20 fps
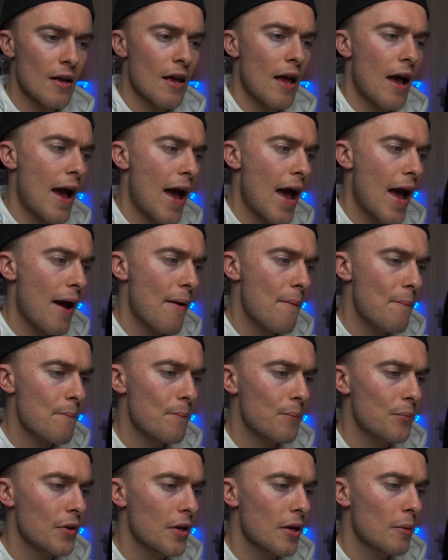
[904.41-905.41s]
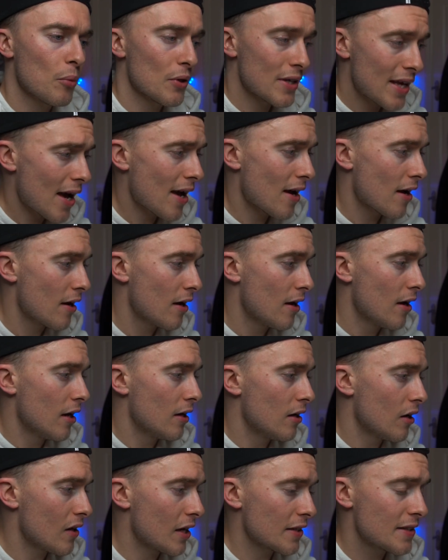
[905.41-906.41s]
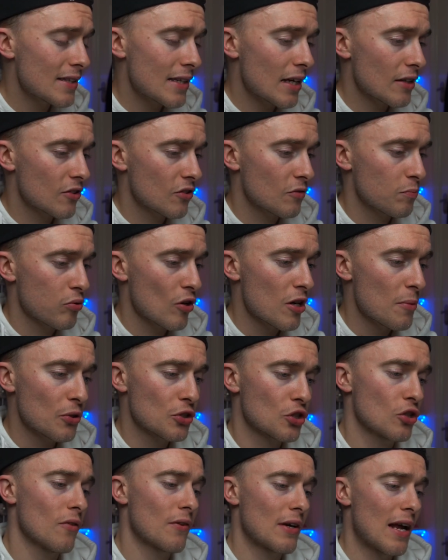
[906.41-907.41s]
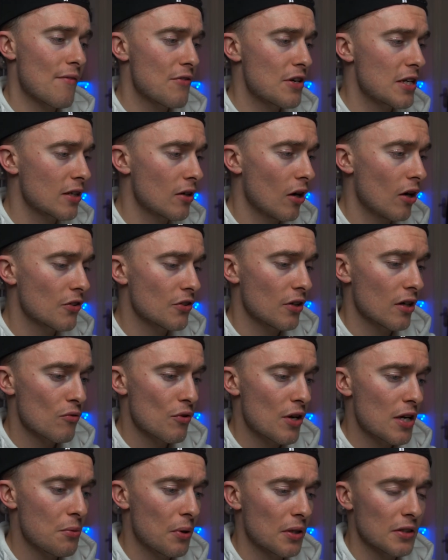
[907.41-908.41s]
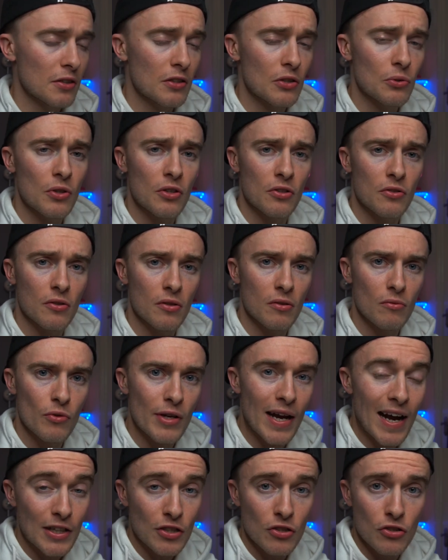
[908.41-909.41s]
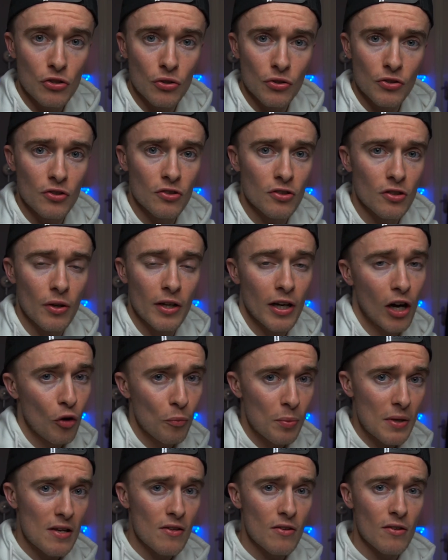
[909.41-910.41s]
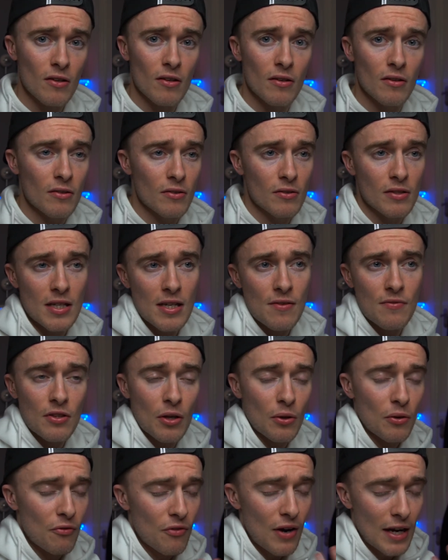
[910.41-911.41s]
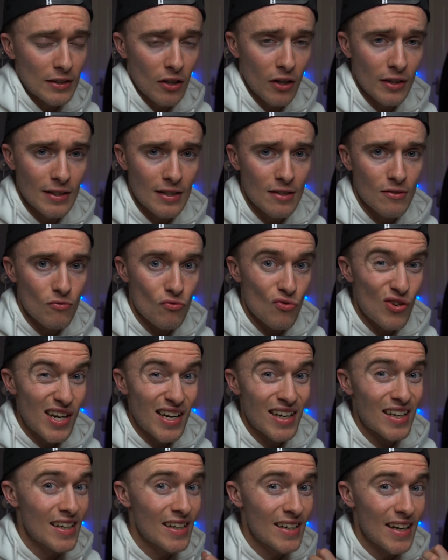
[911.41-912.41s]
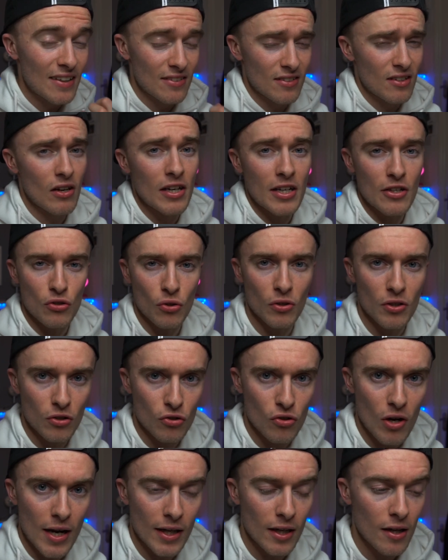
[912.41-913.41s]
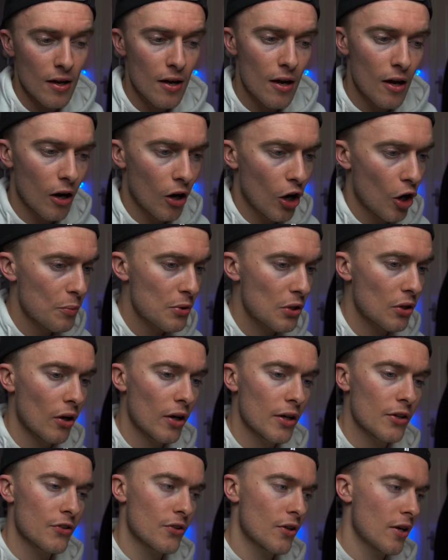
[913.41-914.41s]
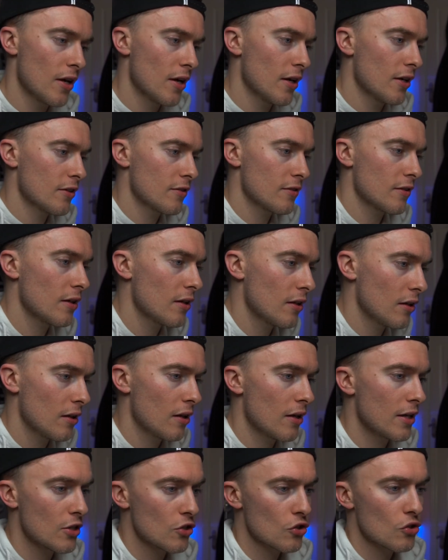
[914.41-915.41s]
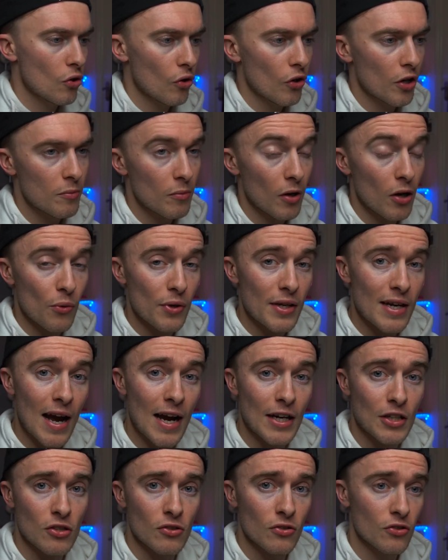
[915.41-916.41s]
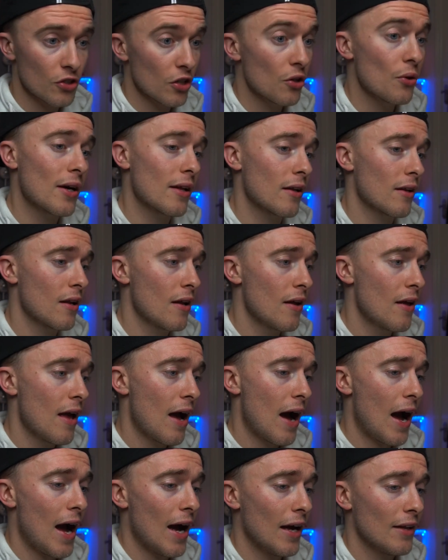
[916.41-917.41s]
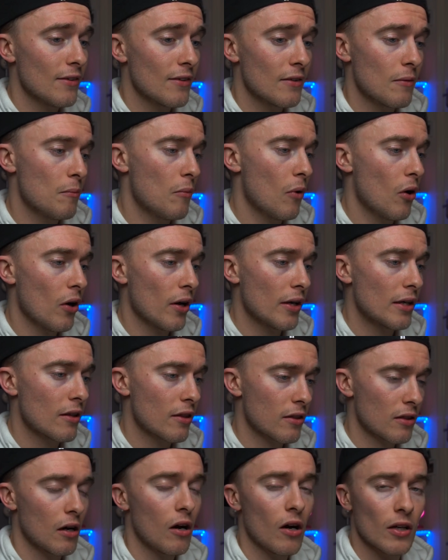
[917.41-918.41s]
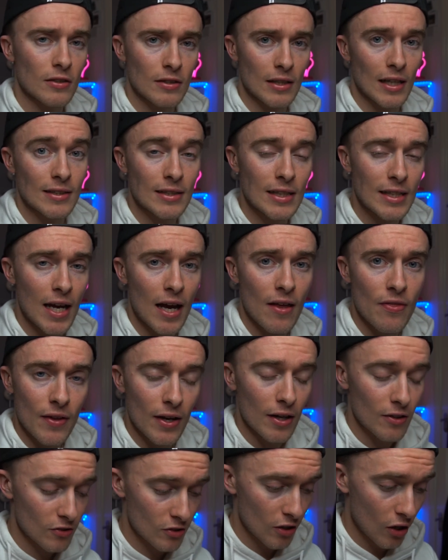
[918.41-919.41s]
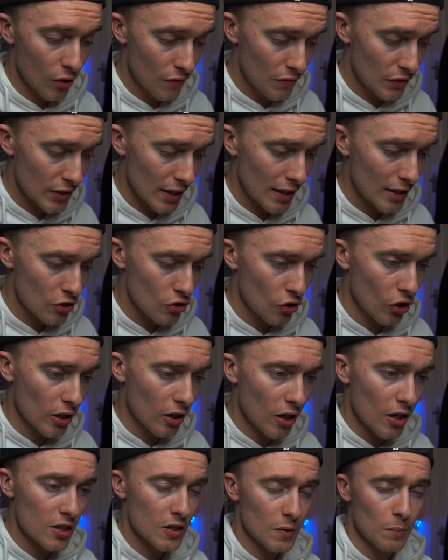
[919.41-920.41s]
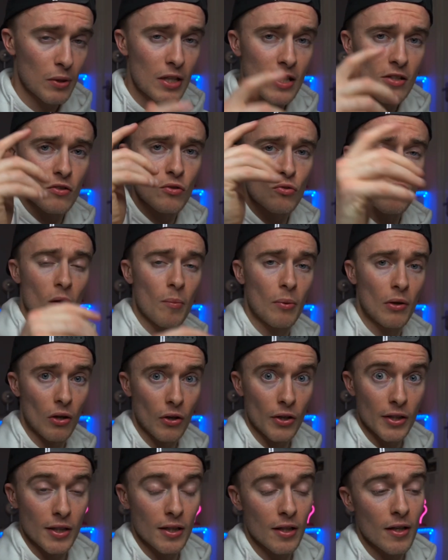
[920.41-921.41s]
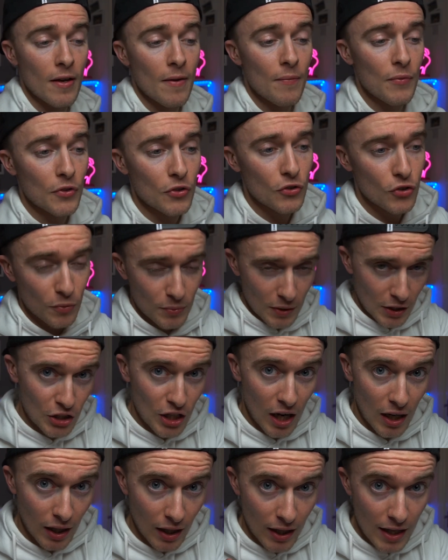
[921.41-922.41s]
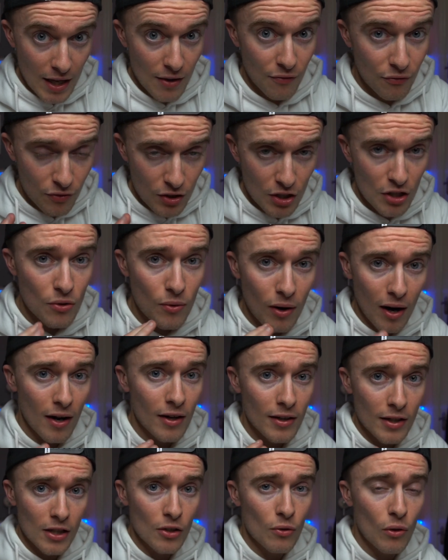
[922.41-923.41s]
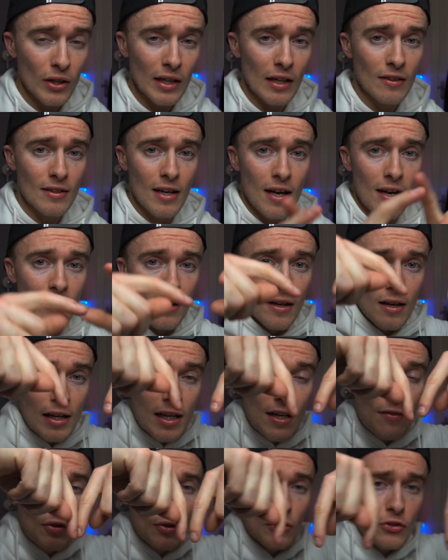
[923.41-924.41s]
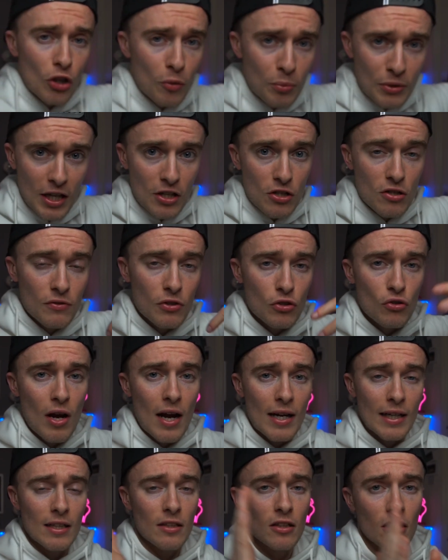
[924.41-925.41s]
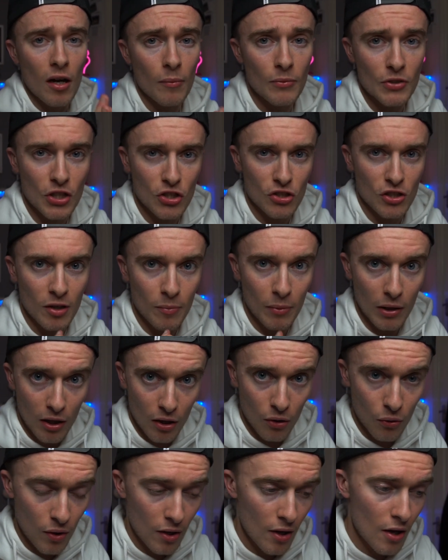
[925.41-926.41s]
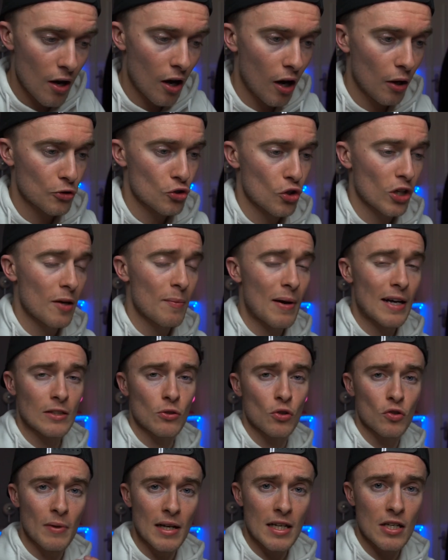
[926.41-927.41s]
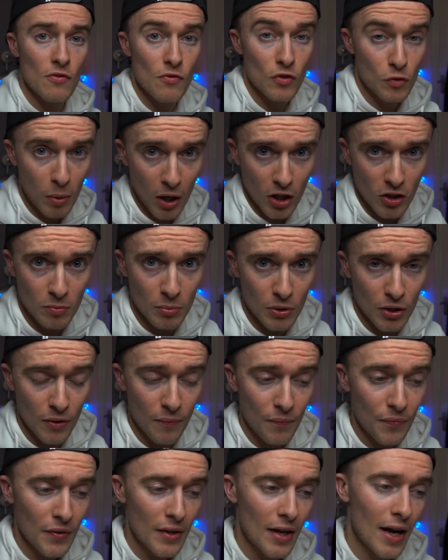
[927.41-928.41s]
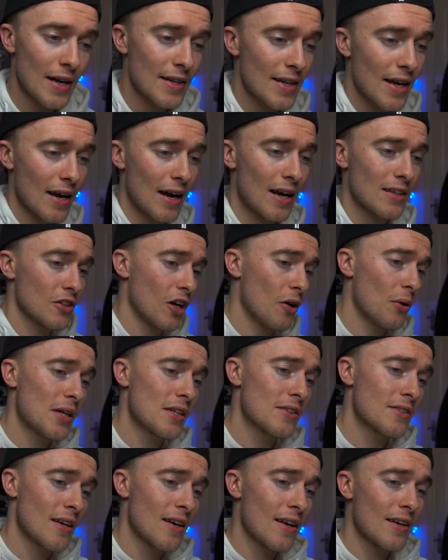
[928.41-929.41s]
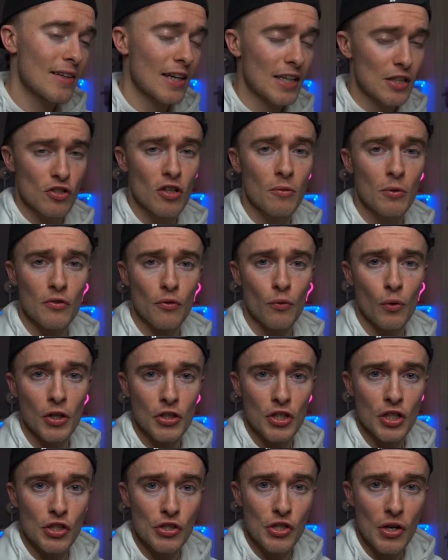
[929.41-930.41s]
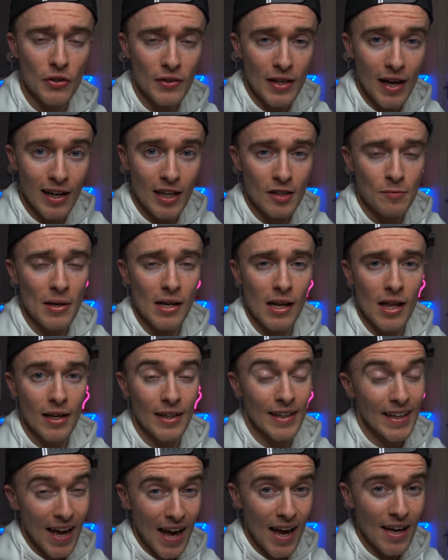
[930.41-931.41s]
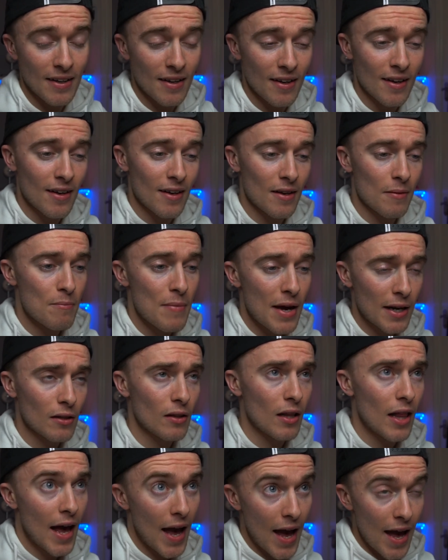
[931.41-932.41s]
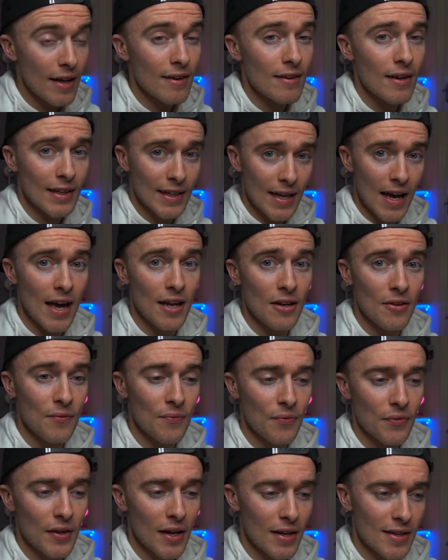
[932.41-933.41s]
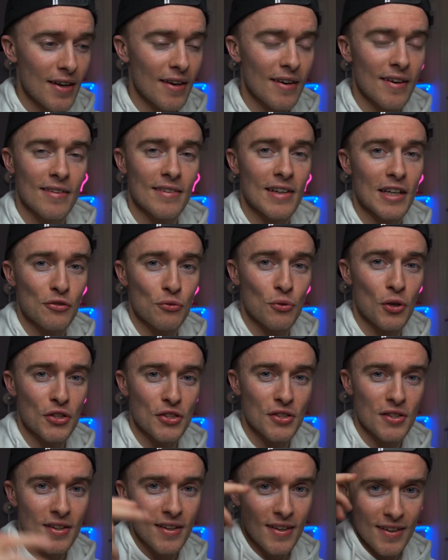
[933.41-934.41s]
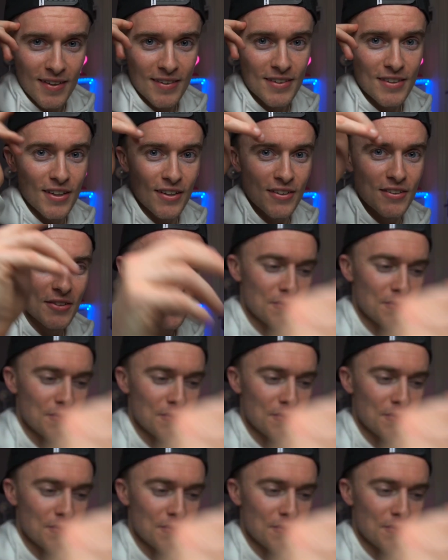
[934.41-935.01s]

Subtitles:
But yeah, no, I think that's pretty much covered everything, guys. I really wanted to do this reaction justice, so I hope even though the fact that I didn't really necessarily enjoy the track, I hope you guys still enjoyed my reaction to it and my thoughts at the end there. So if you did enjoy, guys, please do drop a like, sub to the channel if you are new. Like I said, leave your interpretation of the track in the comment section down below. I'll try to get back to as many of you as possible. And yeah, as always, thank you so much for watching. Shout out to LS Metalhead again, and yeah, thanks for watching. Cheers.